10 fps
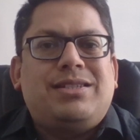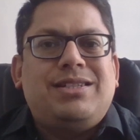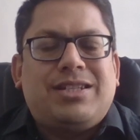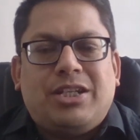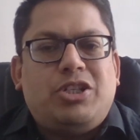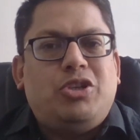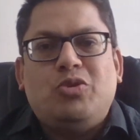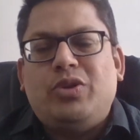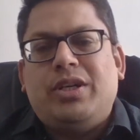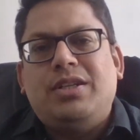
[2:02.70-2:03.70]
this
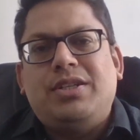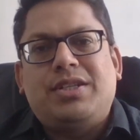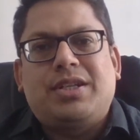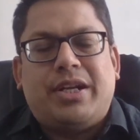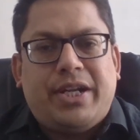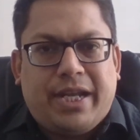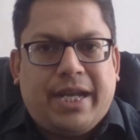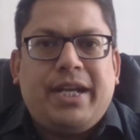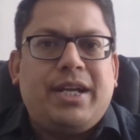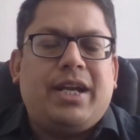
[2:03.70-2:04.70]
issue is
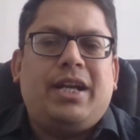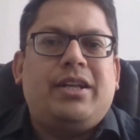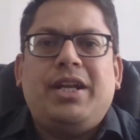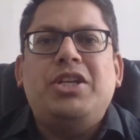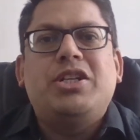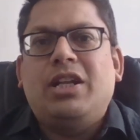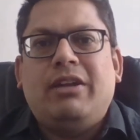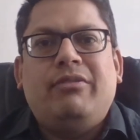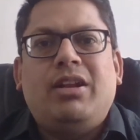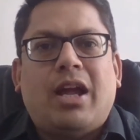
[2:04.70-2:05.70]
contained at a regional
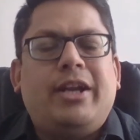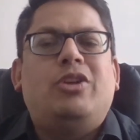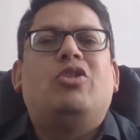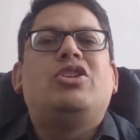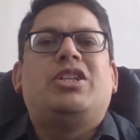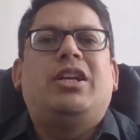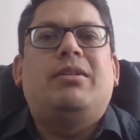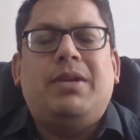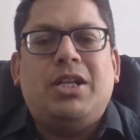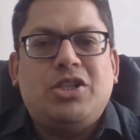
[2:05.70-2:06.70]
level, I don't see a
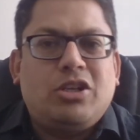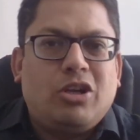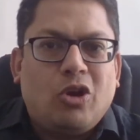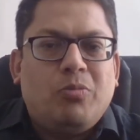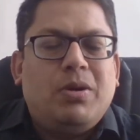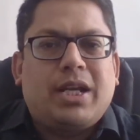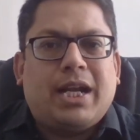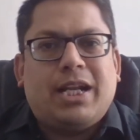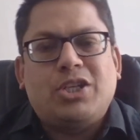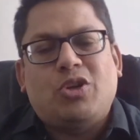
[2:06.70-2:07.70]
major global
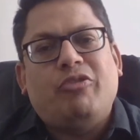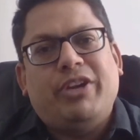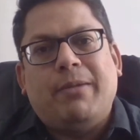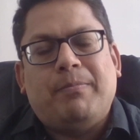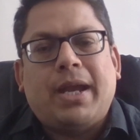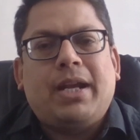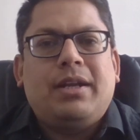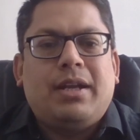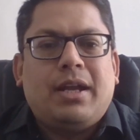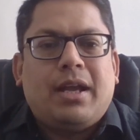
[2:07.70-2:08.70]
catastrophic impact.
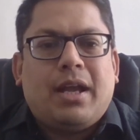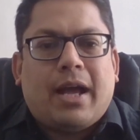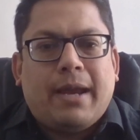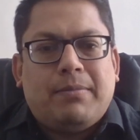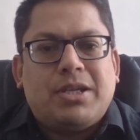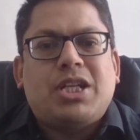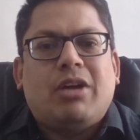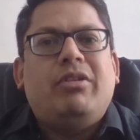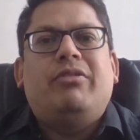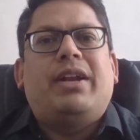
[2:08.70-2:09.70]
I must,
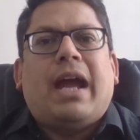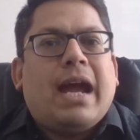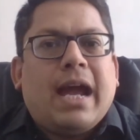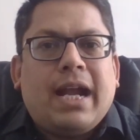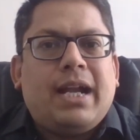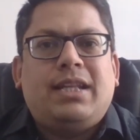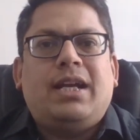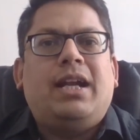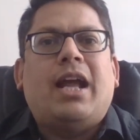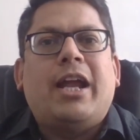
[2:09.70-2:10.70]
however, add
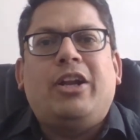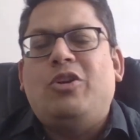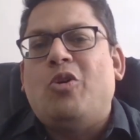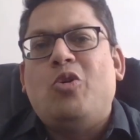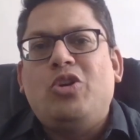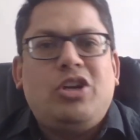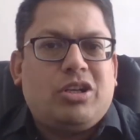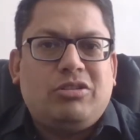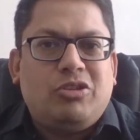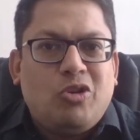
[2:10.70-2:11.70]
that I don't
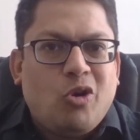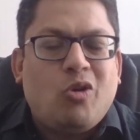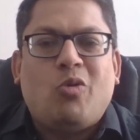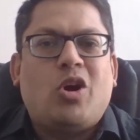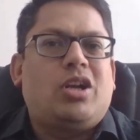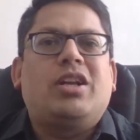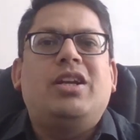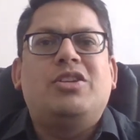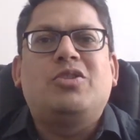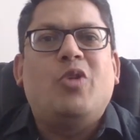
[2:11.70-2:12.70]
know what
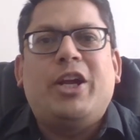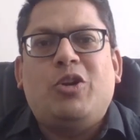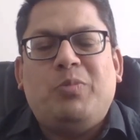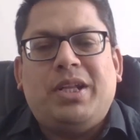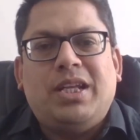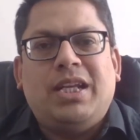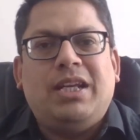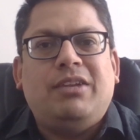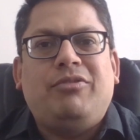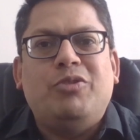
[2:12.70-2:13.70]
is going to be
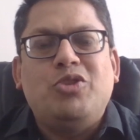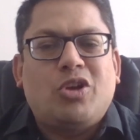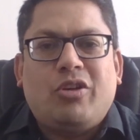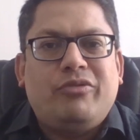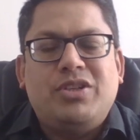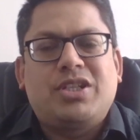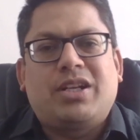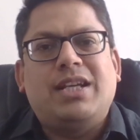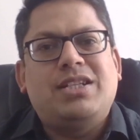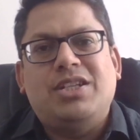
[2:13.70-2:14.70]
the future of this
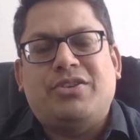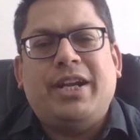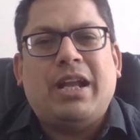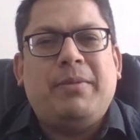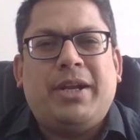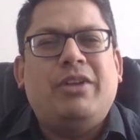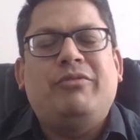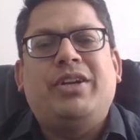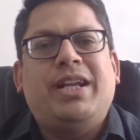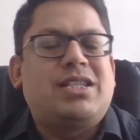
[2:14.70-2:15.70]
crisis, right? I mean, end of
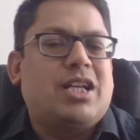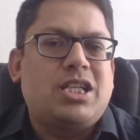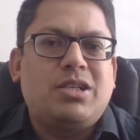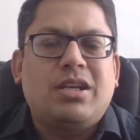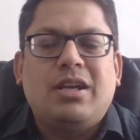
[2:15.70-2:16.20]
the day, such